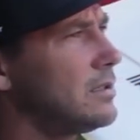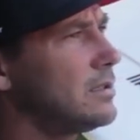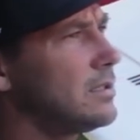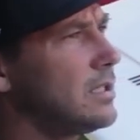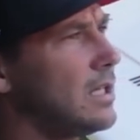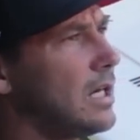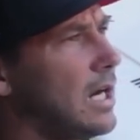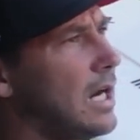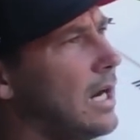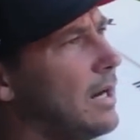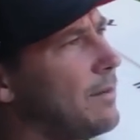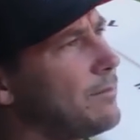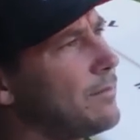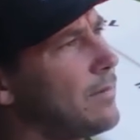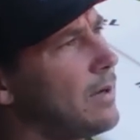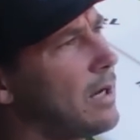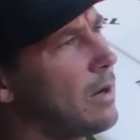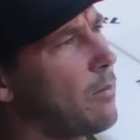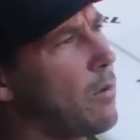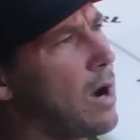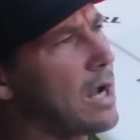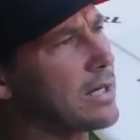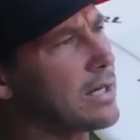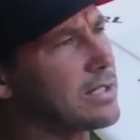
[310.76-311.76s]
I
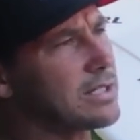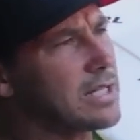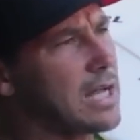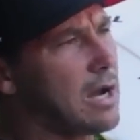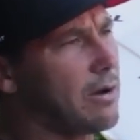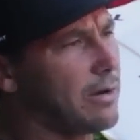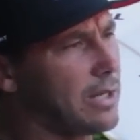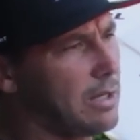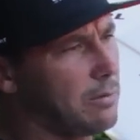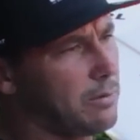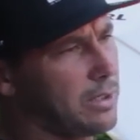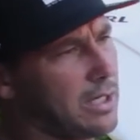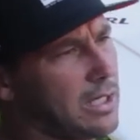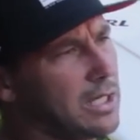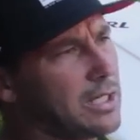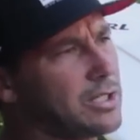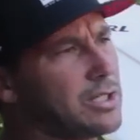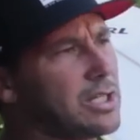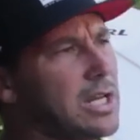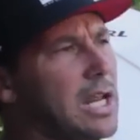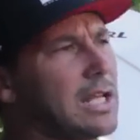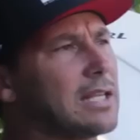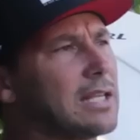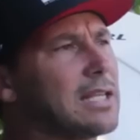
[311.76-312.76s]
watched how he would
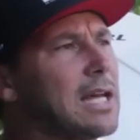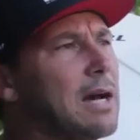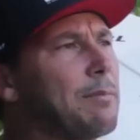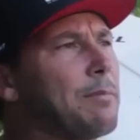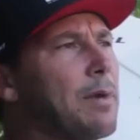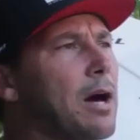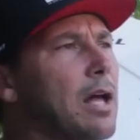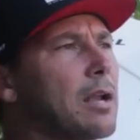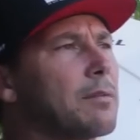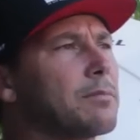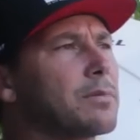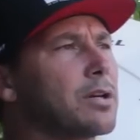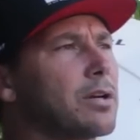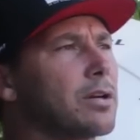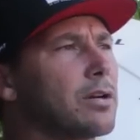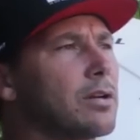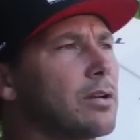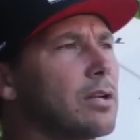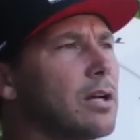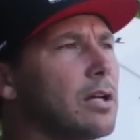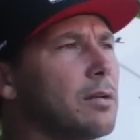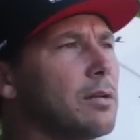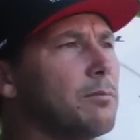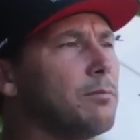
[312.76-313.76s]
initiate that bottom
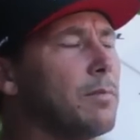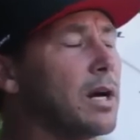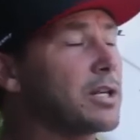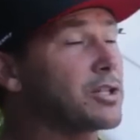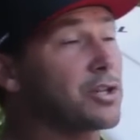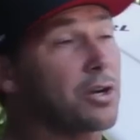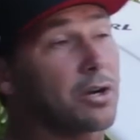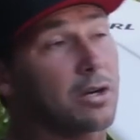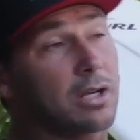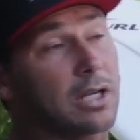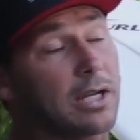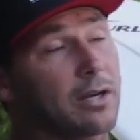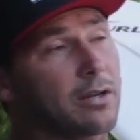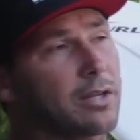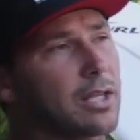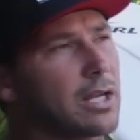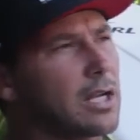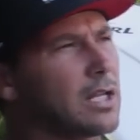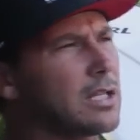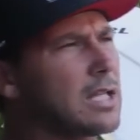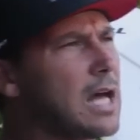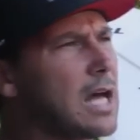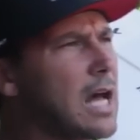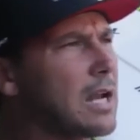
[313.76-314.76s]
turn much earlier
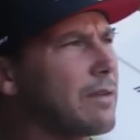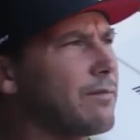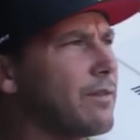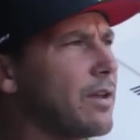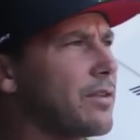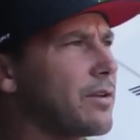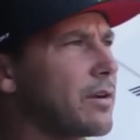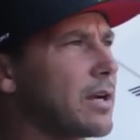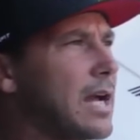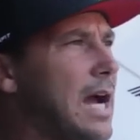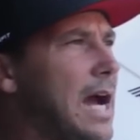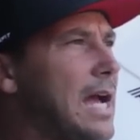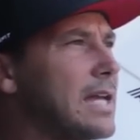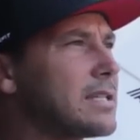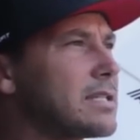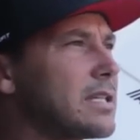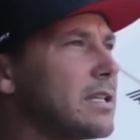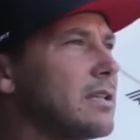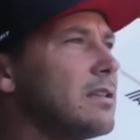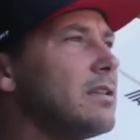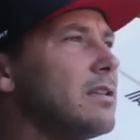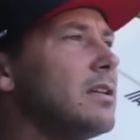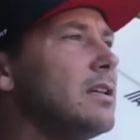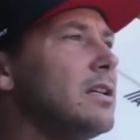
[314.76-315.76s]
than a lot of other
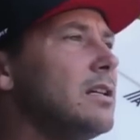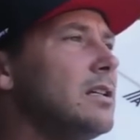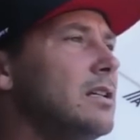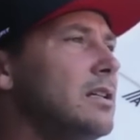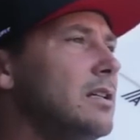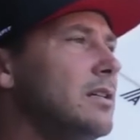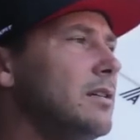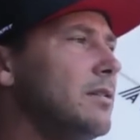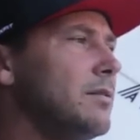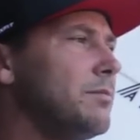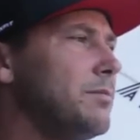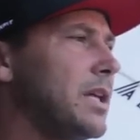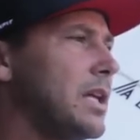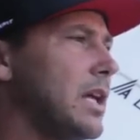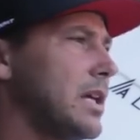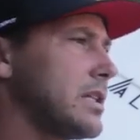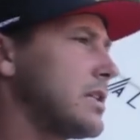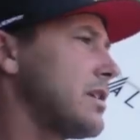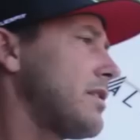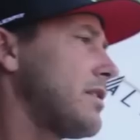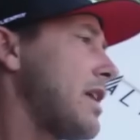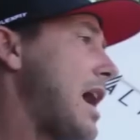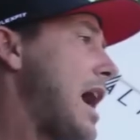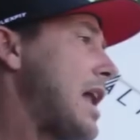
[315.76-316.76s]
guys, and
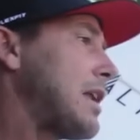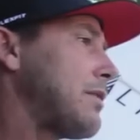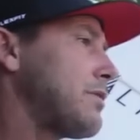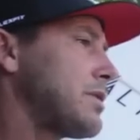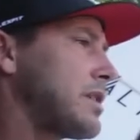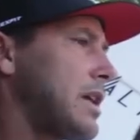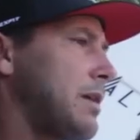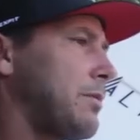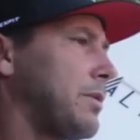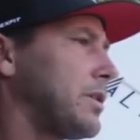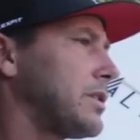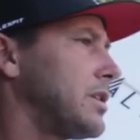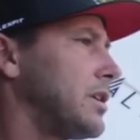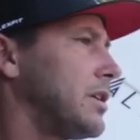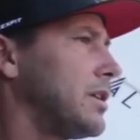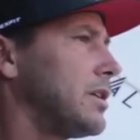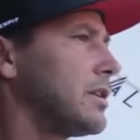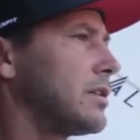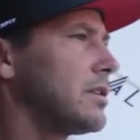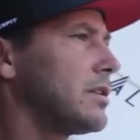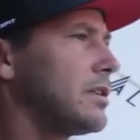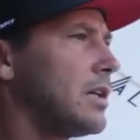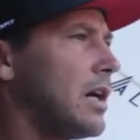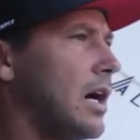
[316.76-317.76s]
because of that, he was able
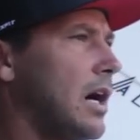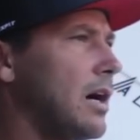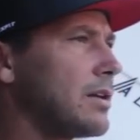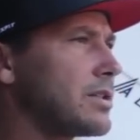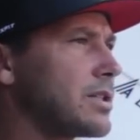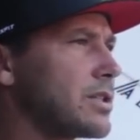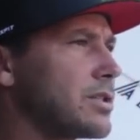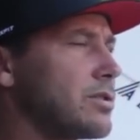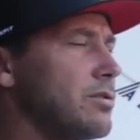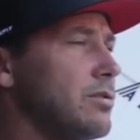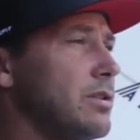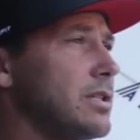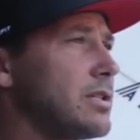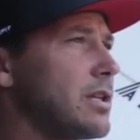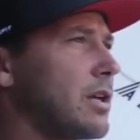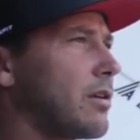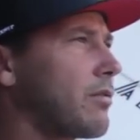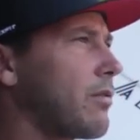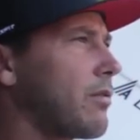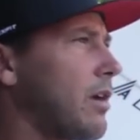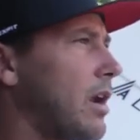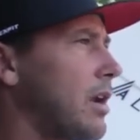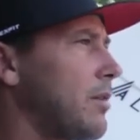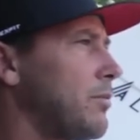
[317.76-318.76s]
to just do these
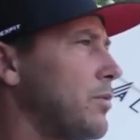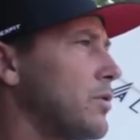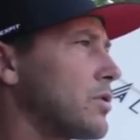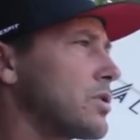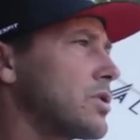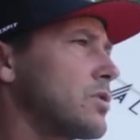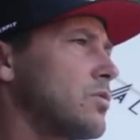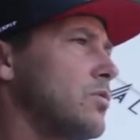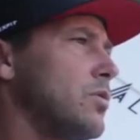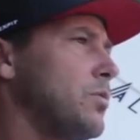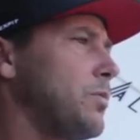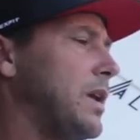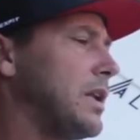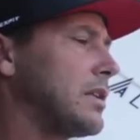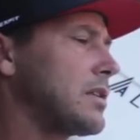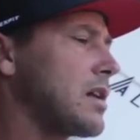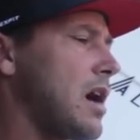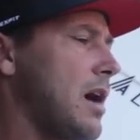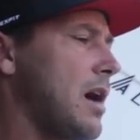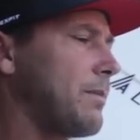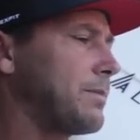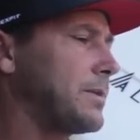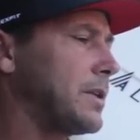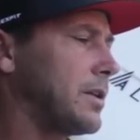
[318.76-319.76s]
incredible swooping
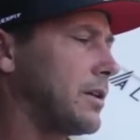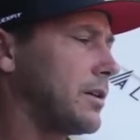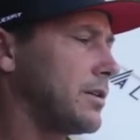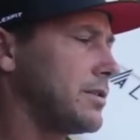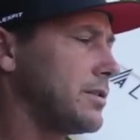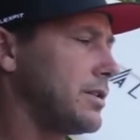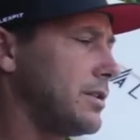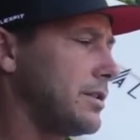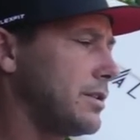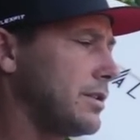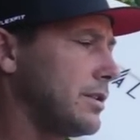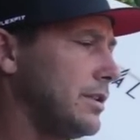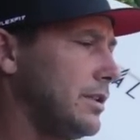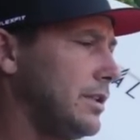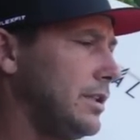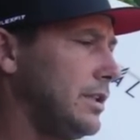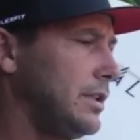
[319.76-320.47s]
top turns.